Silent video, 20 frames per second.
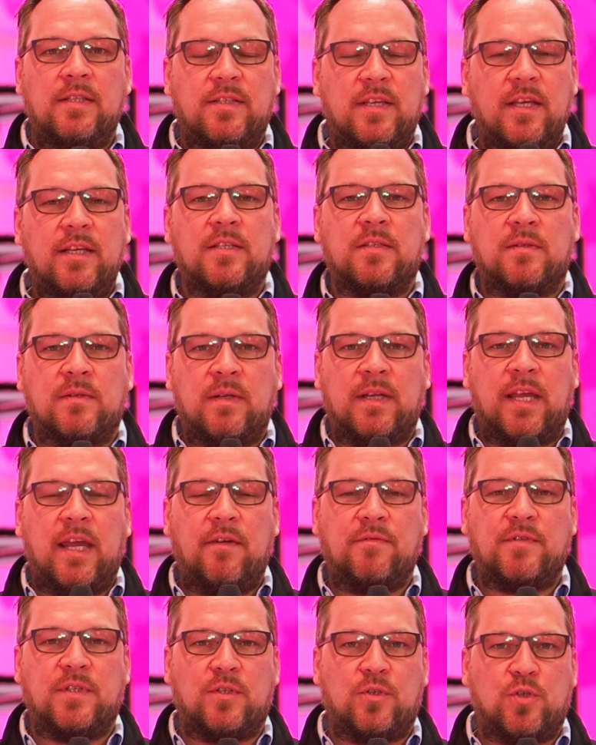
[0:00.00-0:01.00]
This
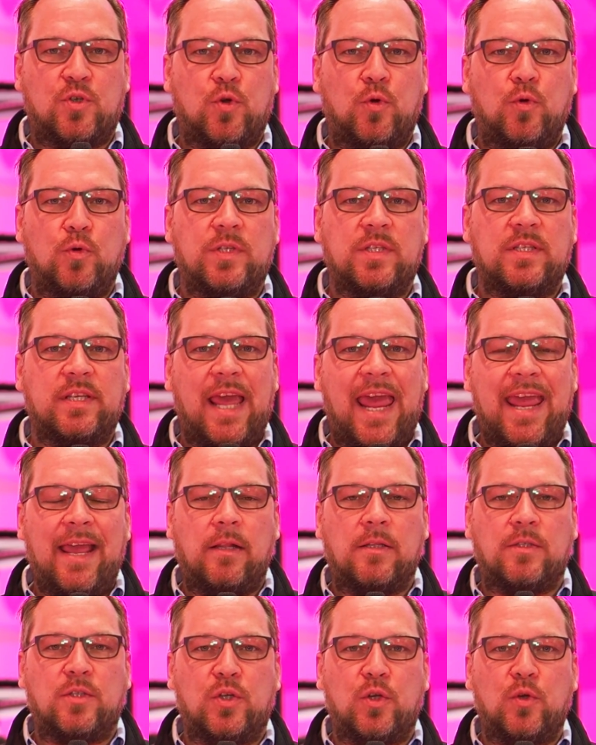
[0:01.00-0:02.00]
gives true
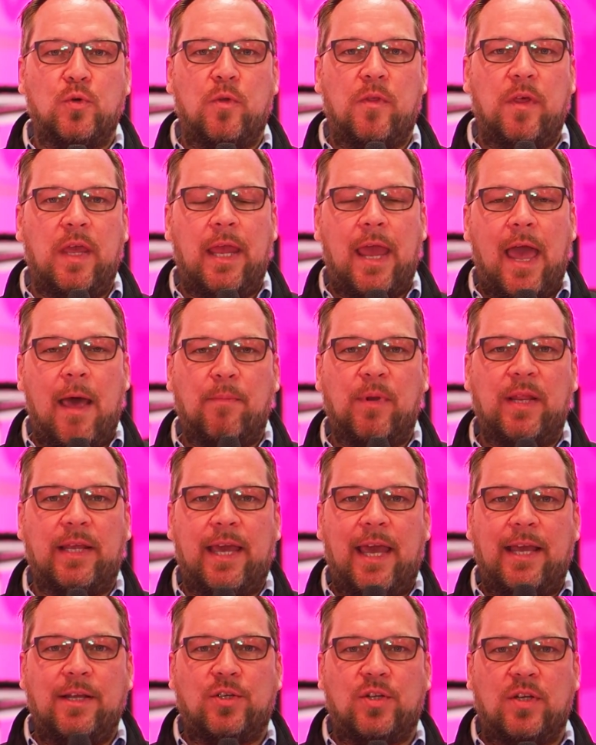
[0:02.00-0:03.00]
scale to the
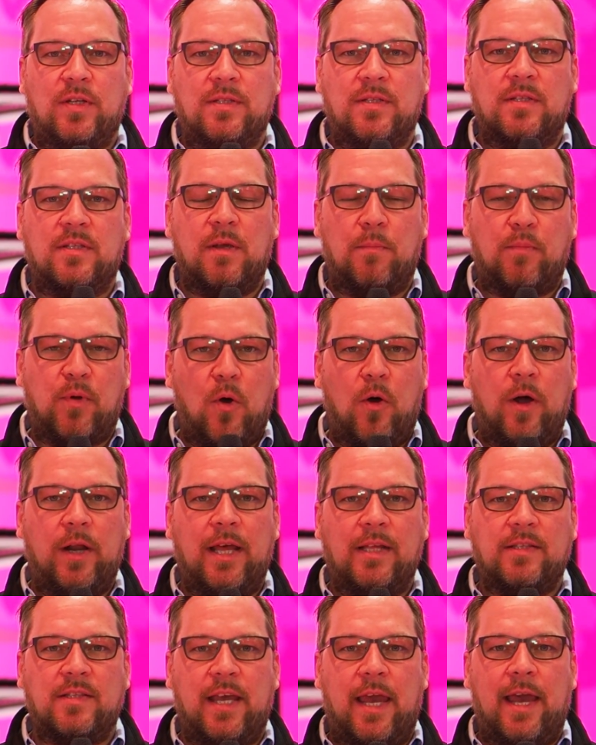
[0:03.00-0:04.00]
applications deployed
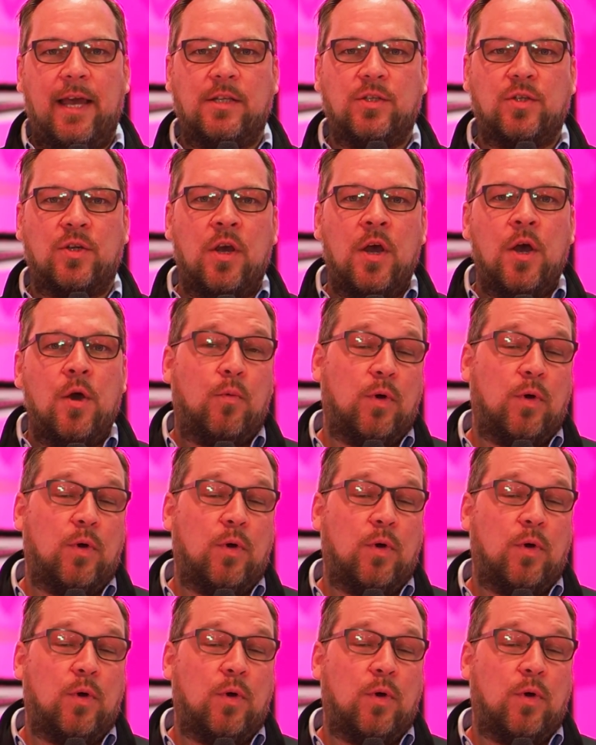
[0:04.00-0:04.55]
at the edge,